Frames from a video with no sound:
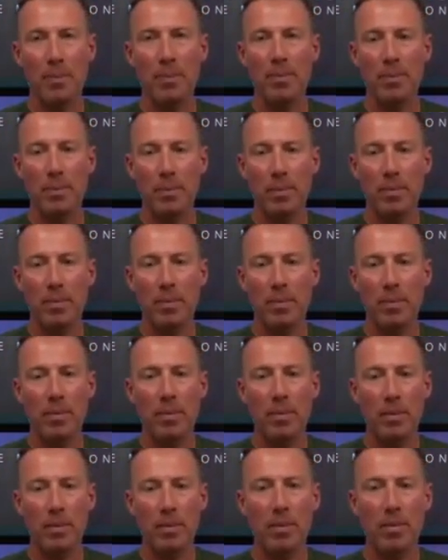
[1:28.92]

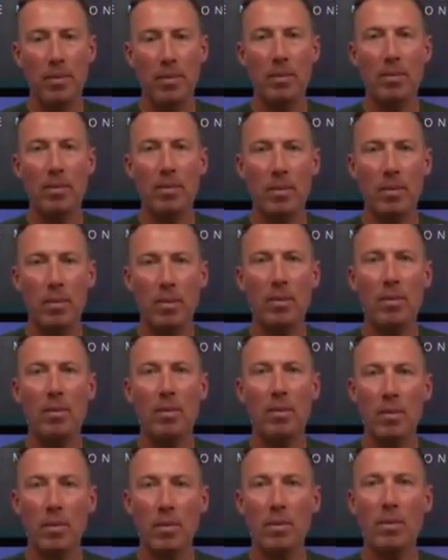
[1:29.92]

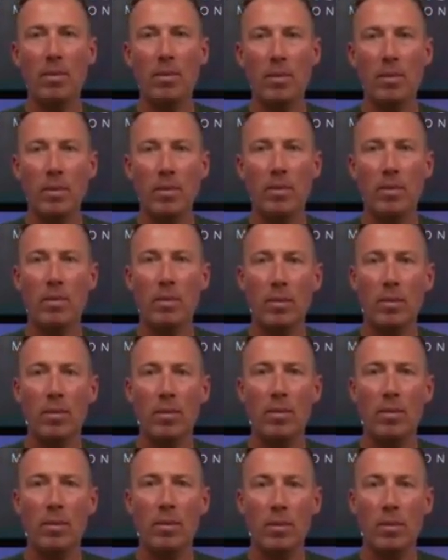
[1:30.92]

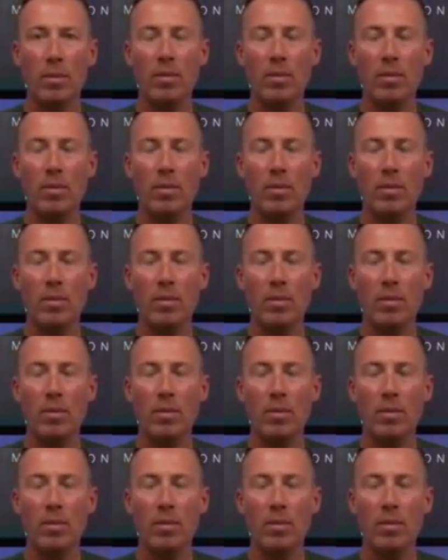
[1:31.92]
No words are spoken by the person on screen.